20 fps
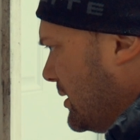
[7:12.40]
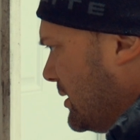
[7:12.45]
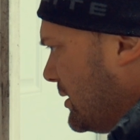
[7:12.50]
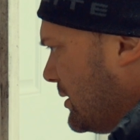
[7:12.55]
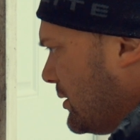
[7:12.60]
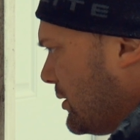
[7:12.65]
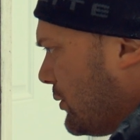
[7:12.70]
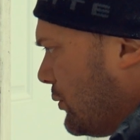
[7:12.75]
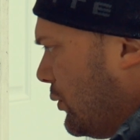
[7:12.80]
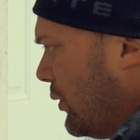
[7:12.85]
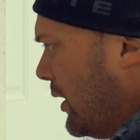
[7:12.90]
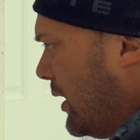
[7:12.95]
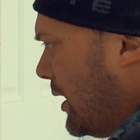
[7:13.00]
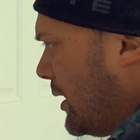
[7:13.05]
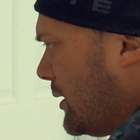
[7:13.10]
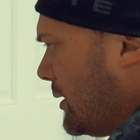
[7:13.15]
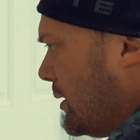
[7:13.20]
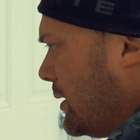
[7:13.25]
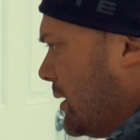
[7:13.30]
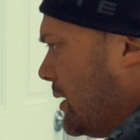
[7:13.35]
in or
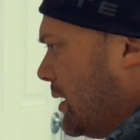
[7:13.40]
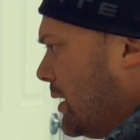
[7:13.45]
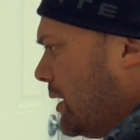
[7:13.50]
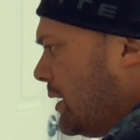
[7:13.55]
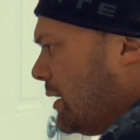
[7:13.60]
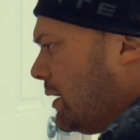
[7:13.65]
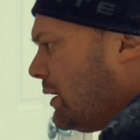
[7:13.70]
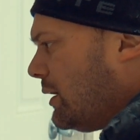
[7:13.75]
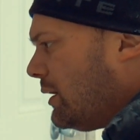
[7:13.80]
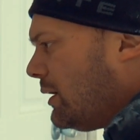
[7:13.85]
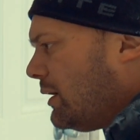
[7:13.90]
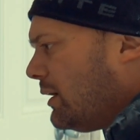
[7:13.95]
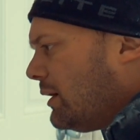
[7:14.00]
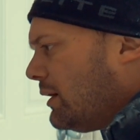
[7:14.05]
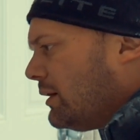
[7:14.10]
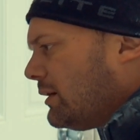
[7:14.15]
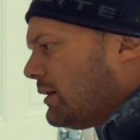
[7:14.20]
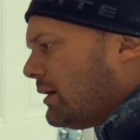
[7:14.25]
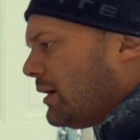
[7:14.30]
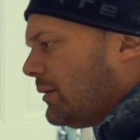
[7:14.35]
water
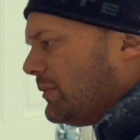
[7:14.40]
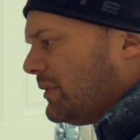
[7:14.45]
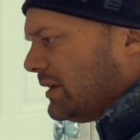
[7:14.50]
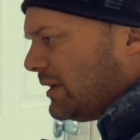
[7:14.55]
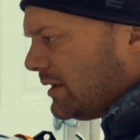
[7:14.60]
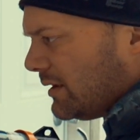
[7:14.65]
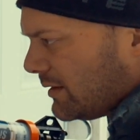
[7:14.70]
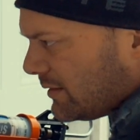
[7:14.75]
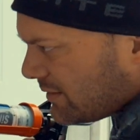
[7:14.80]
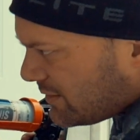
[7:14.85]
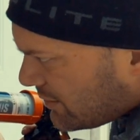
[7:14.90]
coming in.